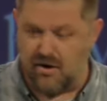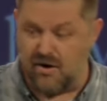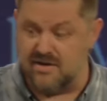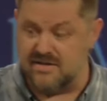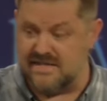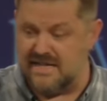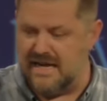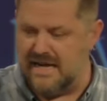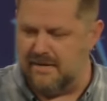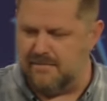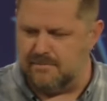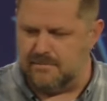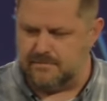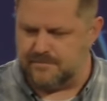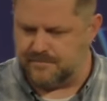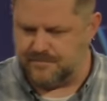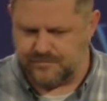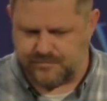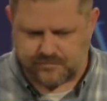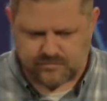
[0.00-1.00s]
our team
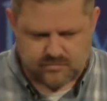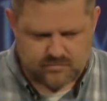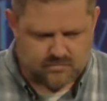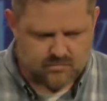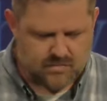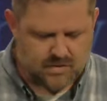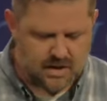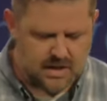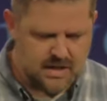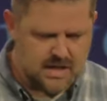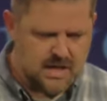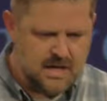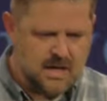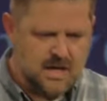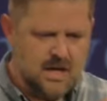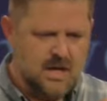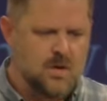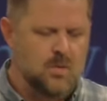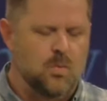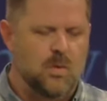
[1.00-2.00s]

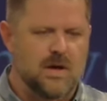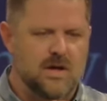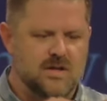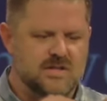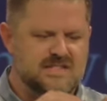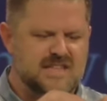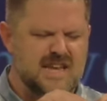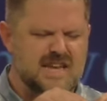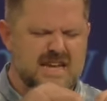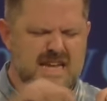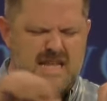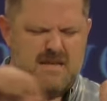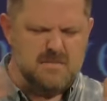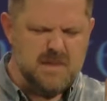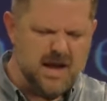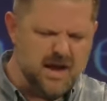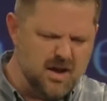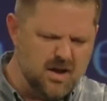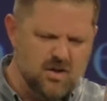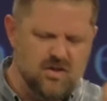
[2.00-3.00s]
will send an
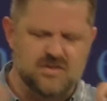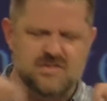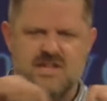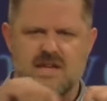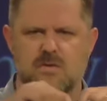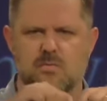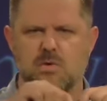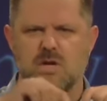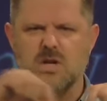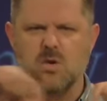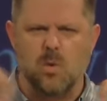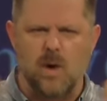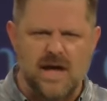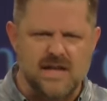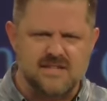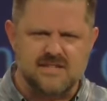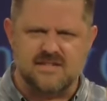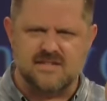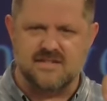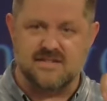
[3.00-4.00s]
email or send a
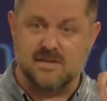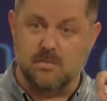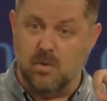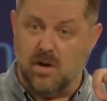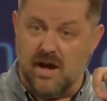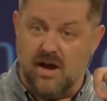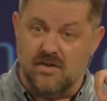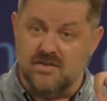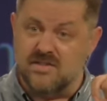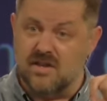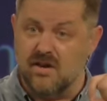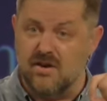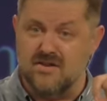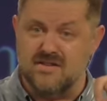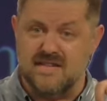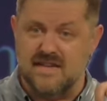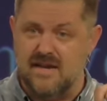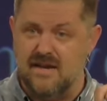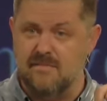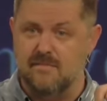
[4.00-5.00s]
request to someone else on our
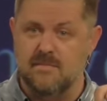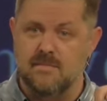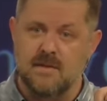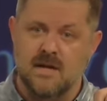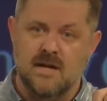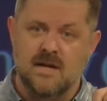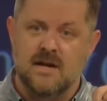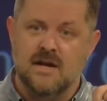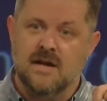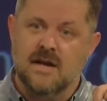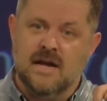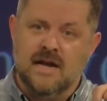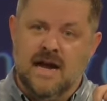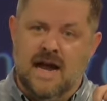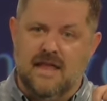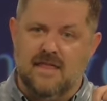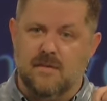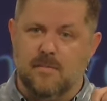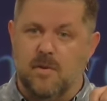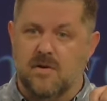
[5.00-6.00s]
team,
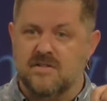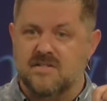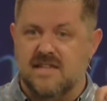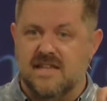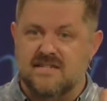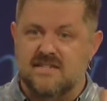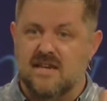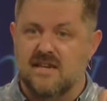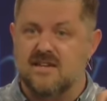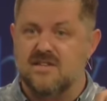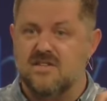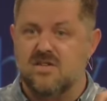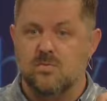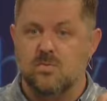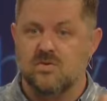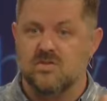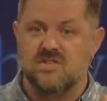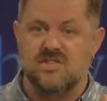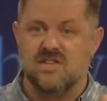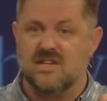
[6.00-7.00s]
and the person they send it to
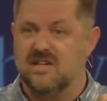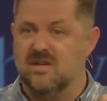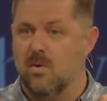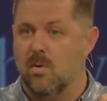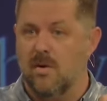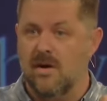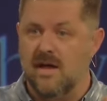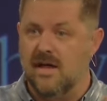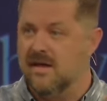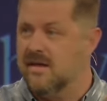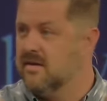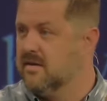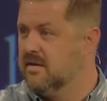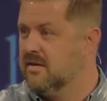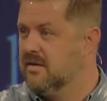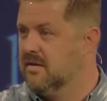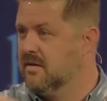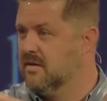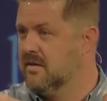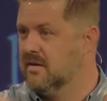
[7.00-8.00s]
will just ignore it.
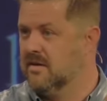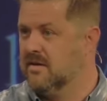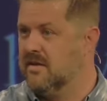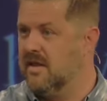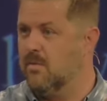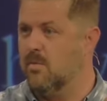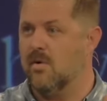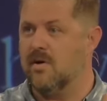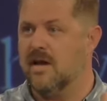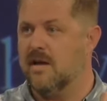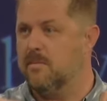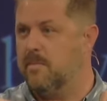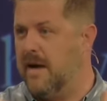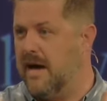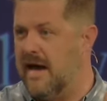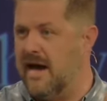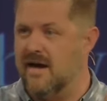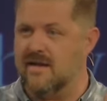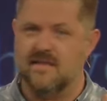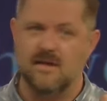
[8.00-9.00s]
They won't get
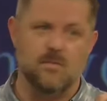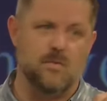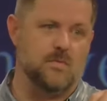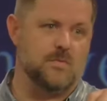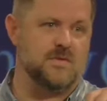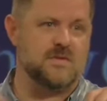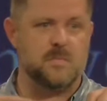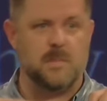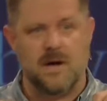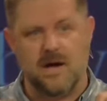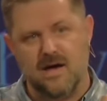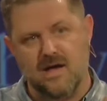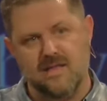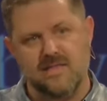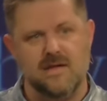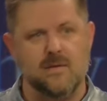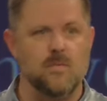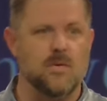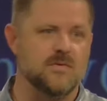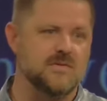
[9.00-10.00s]
back, they won't
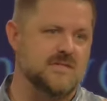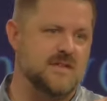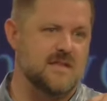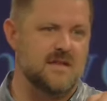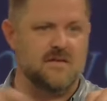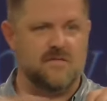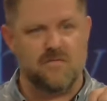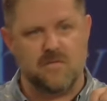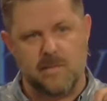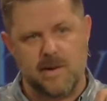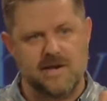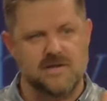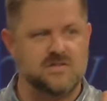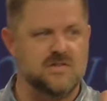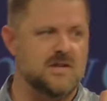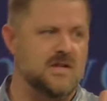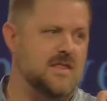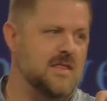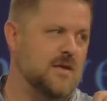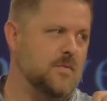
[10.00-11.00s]
respond, they won't send the
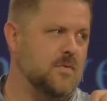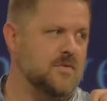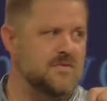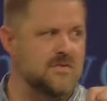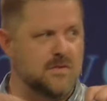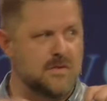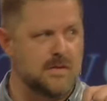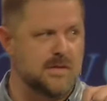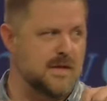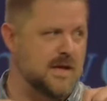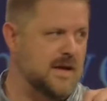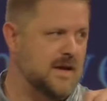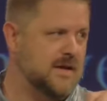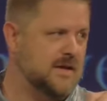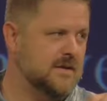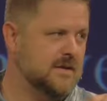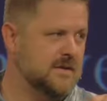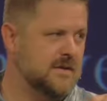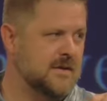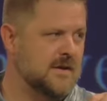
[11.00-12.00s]
information, they won't do the thing.